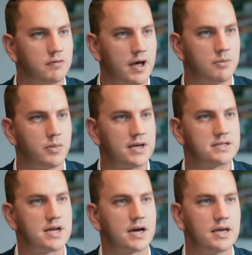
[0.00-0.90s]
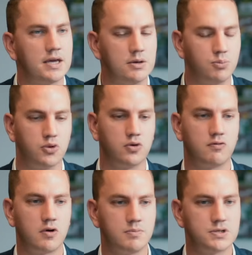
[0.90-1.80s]
rather than being stuck in
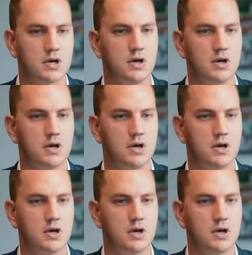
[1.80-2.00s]
boardrooms.